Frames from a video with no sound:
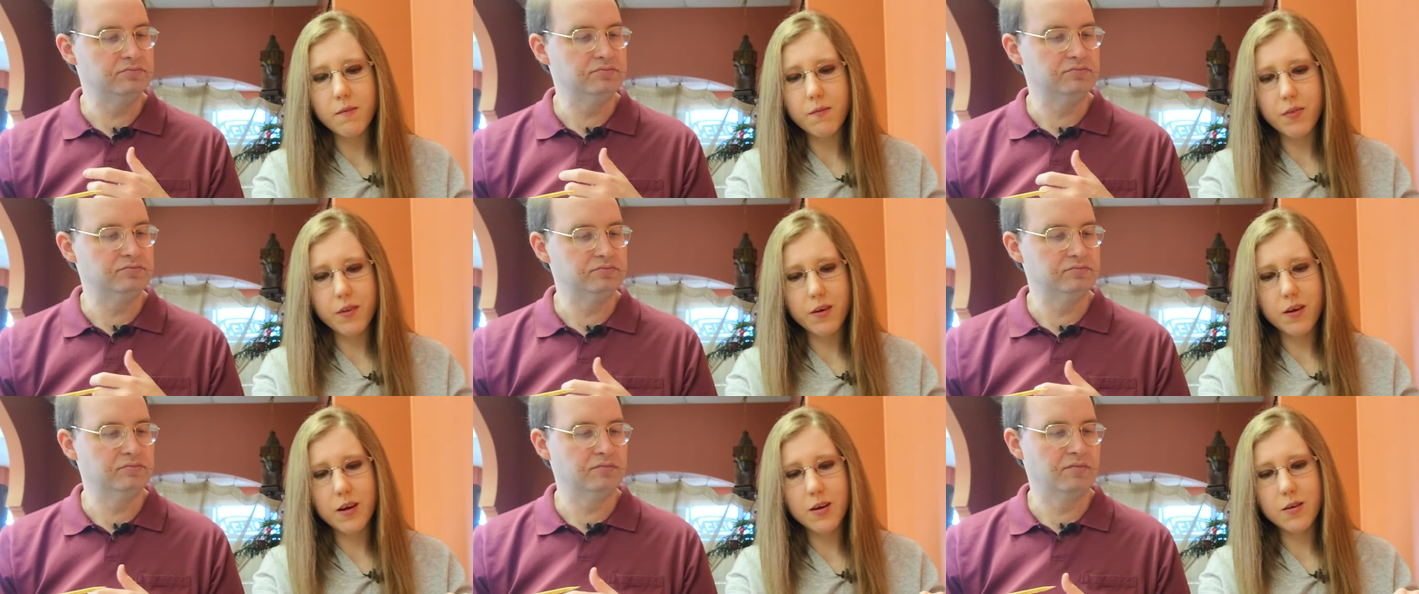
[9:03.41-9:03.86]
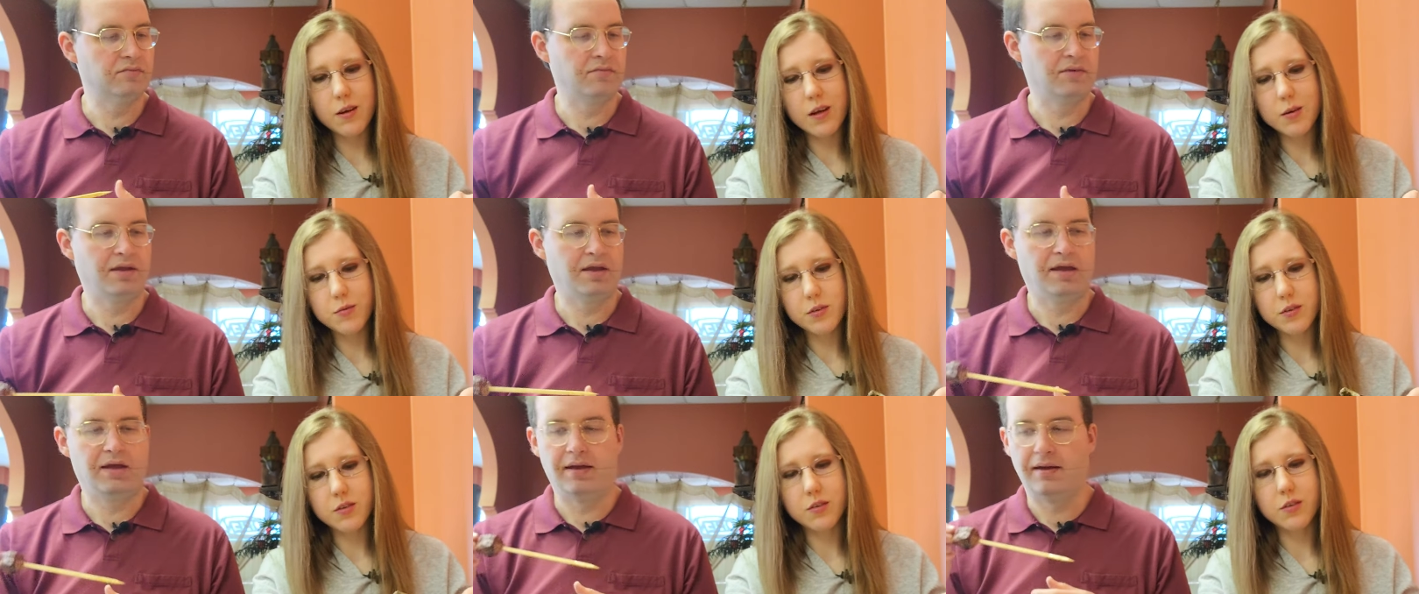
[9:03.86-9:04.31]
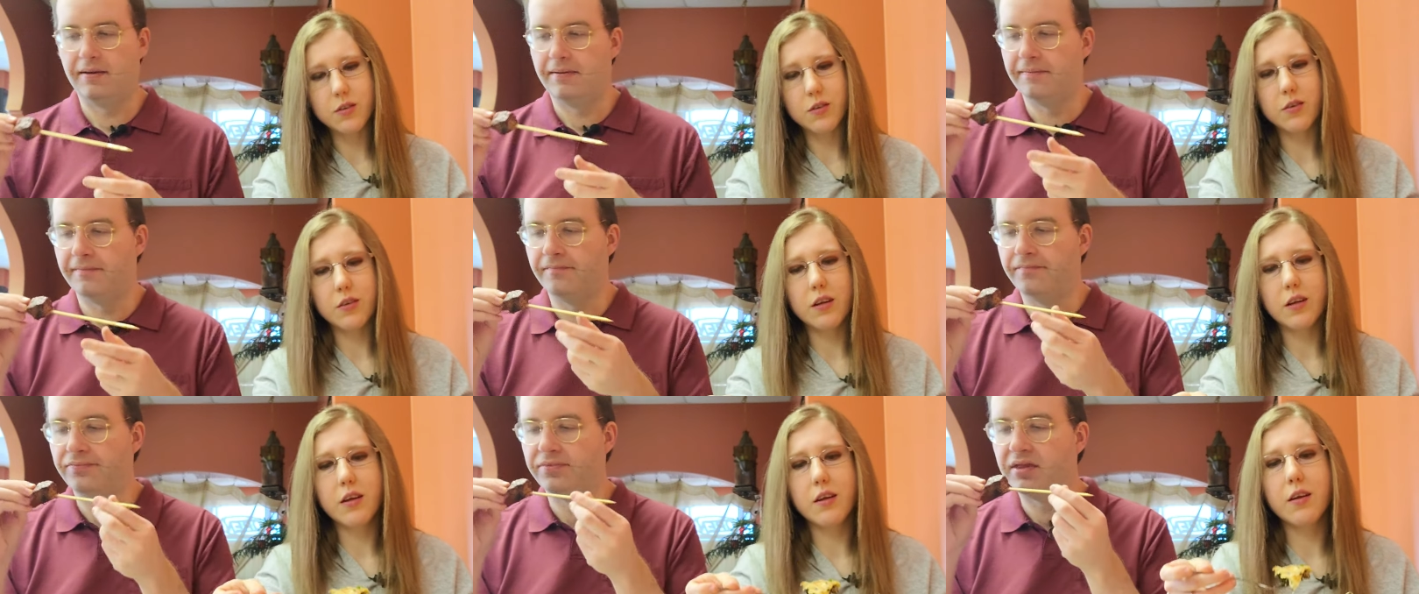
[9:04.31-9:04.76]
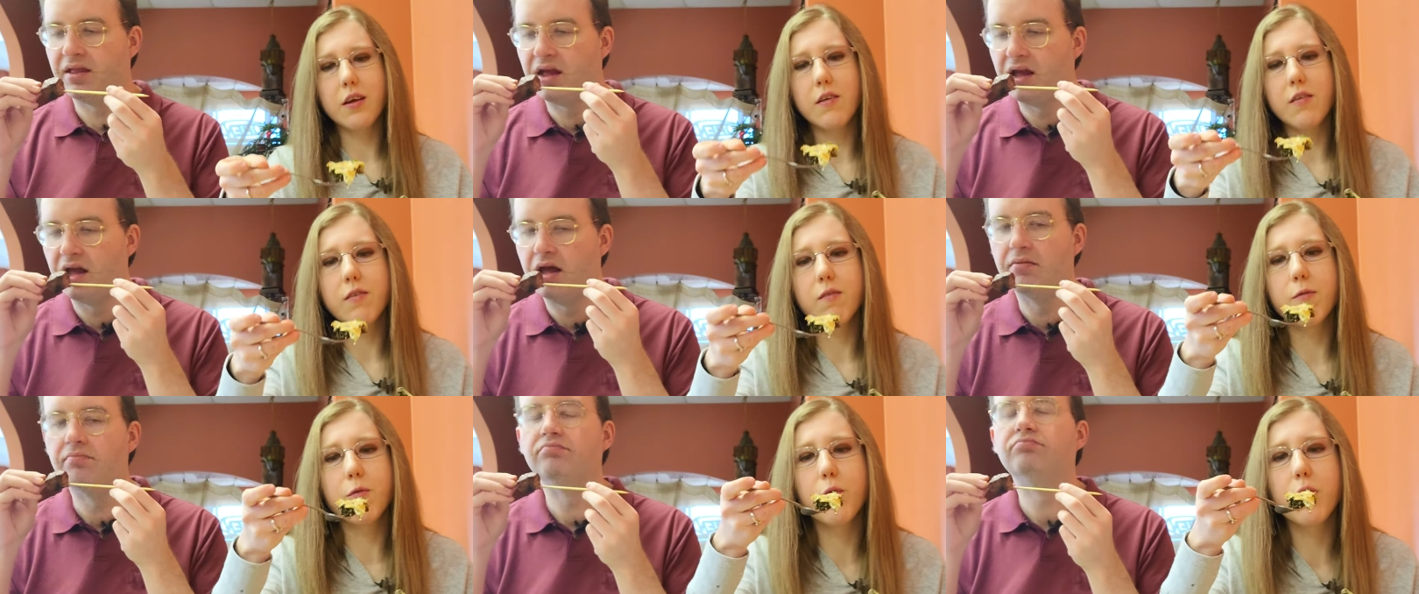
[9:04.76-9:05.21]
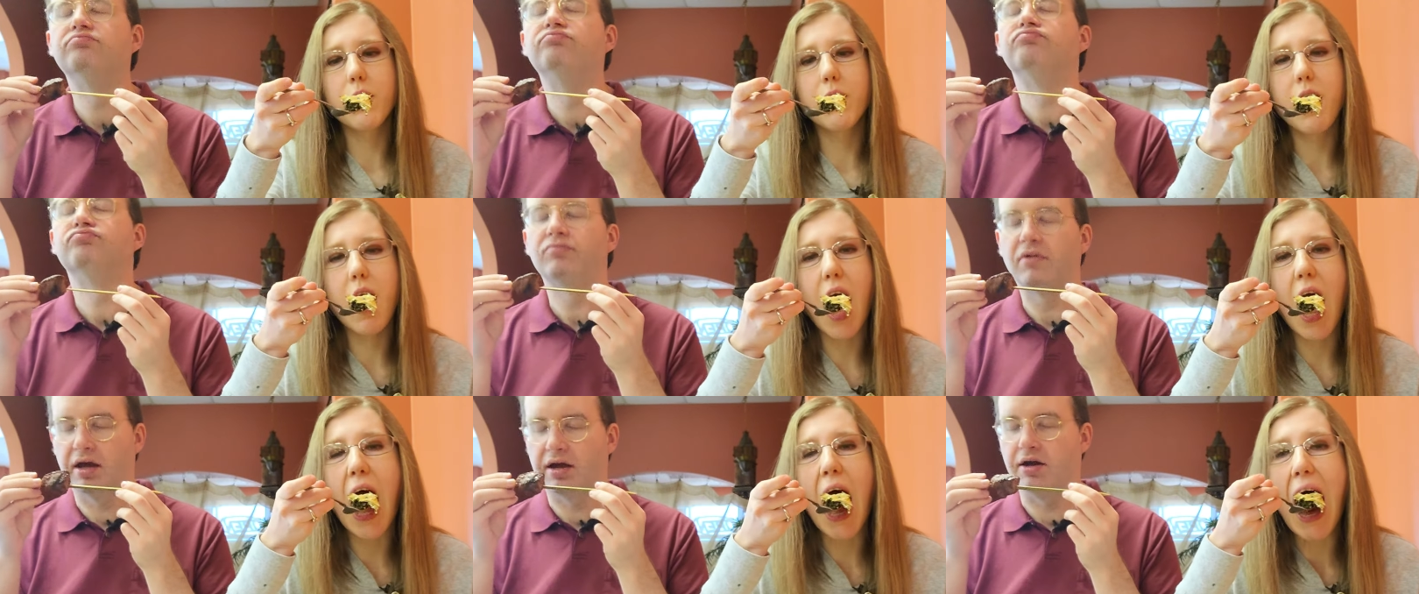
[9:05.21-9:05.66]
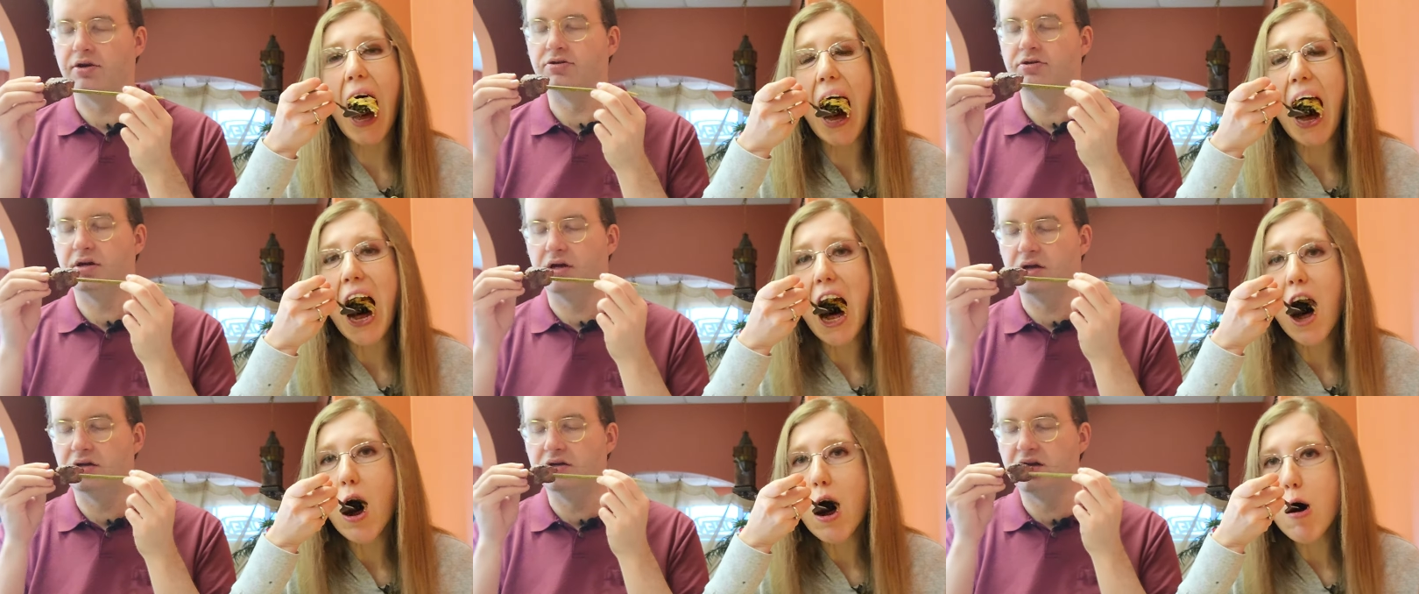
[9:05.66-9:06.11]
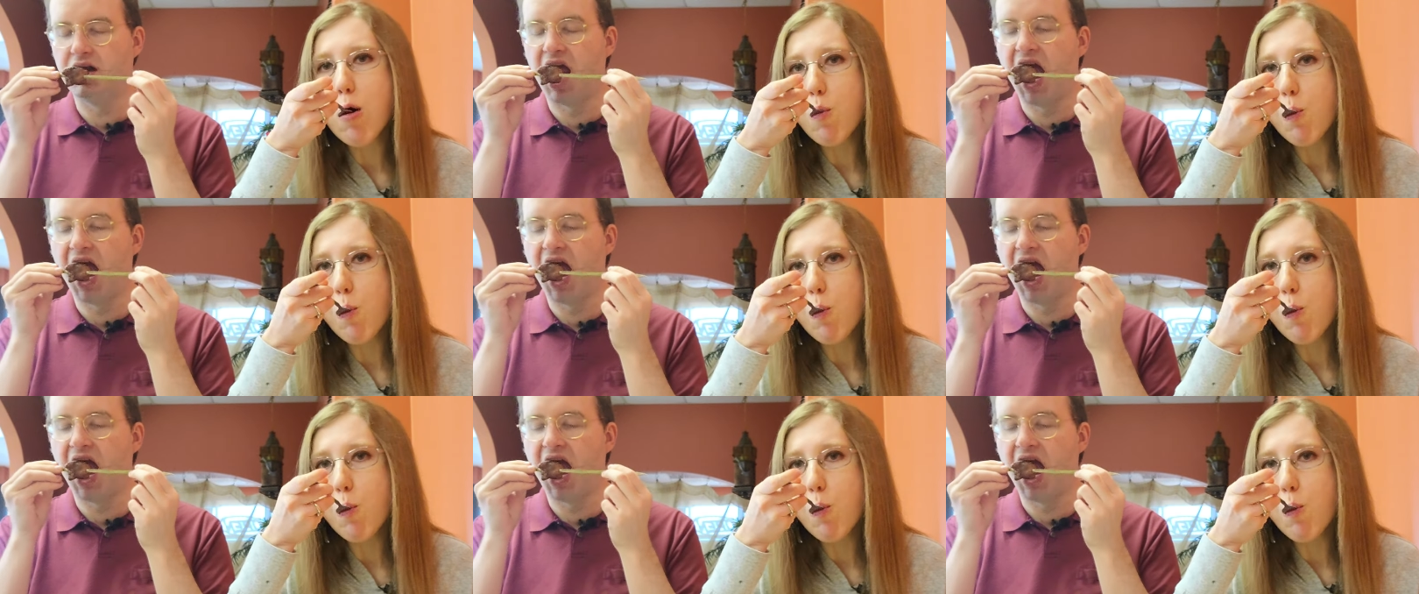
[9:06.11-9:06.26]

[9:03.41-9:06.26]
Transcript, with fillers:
Speaker 1: I, I would just use like a knife and fork. I gotcha, I gotcha.